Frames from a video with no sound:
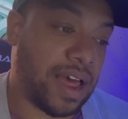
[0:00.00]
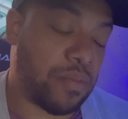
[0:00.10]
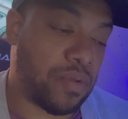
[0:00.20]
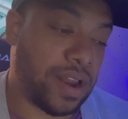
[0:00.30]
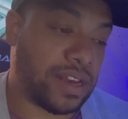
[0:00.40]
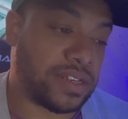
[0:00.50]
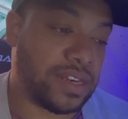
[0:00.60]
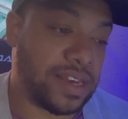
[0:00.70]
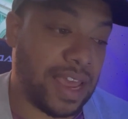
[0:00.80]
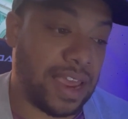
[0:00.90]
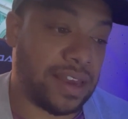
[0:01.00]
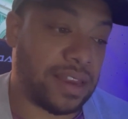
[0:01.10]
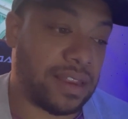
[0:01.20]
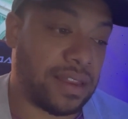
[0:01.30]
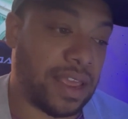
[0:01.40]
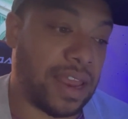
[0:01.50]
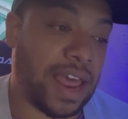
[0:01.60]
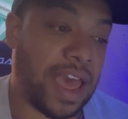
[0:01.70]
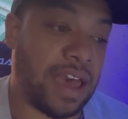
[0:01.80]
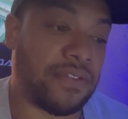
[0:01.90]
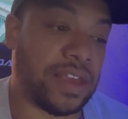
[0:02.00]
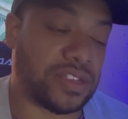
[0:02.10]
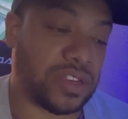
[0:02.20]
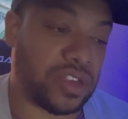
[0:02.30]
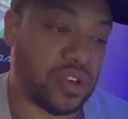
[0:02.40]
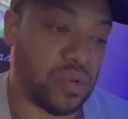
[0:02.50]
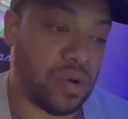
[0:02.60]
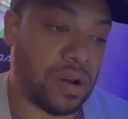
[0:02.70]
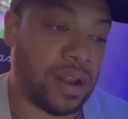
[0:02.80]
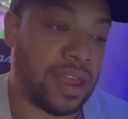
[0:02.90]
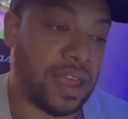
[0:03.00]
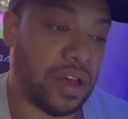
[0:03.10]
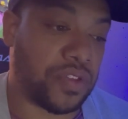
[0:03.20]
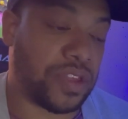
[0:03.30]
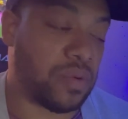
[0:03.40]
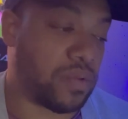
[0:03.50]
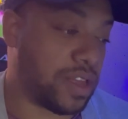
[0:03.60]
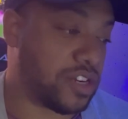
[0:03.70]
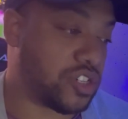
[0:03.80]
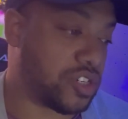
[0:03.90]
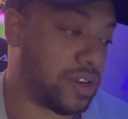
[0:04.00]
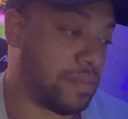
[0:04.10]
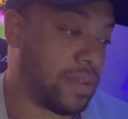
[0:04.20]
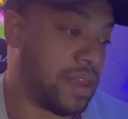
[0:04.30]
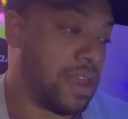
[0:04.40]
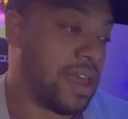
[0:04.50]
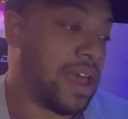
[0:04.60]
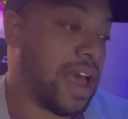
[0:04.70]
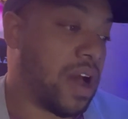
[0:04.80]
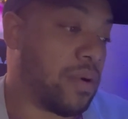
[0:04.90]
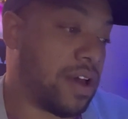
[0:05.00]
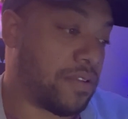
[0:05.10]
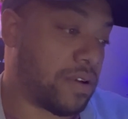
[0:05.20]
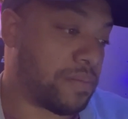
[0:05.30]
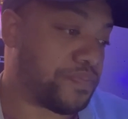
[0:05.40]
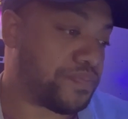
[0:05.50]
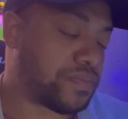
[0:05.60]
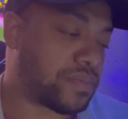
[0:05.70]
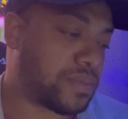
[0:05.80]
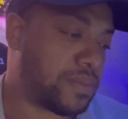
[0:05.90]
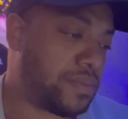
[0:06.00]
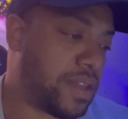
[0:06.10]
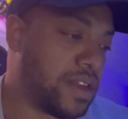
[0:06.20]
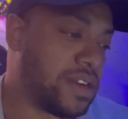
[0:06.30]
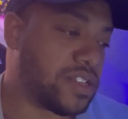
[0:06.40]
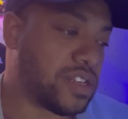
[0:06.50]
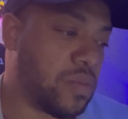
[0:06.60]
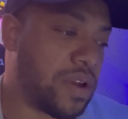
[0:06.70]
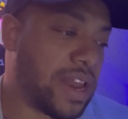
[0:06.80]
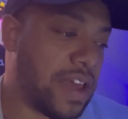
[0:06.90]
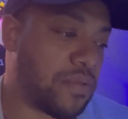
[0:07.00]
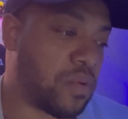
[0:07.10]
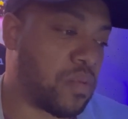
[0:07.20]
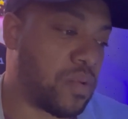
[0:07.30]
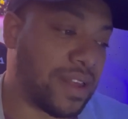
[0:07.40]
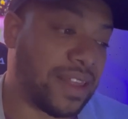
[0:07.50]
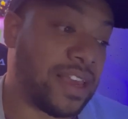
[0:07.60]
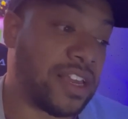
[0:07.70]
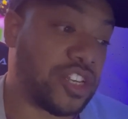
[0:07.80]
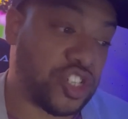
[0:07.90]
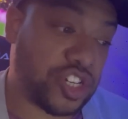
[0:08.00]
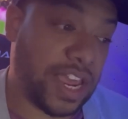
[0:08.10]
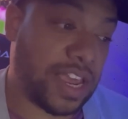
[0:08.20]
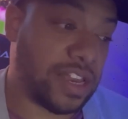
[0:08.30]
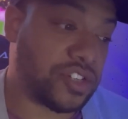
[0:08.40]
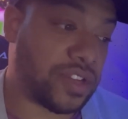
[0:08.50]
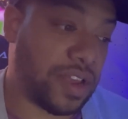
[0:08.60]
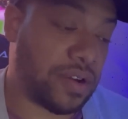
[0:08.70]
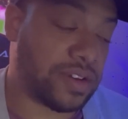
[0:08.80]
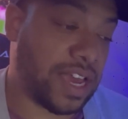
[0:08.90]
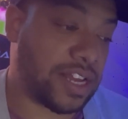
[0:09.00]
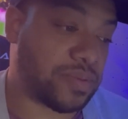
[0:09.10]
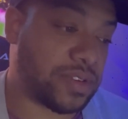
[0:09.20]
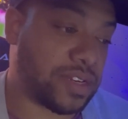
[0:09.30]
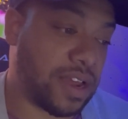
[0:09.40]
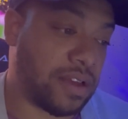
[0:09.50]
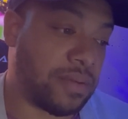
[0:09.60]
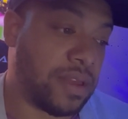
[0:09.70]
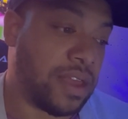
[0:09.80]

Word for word: I'm ready to date and have a secure, healthy relationship. However, does someone ever really change their attachment style?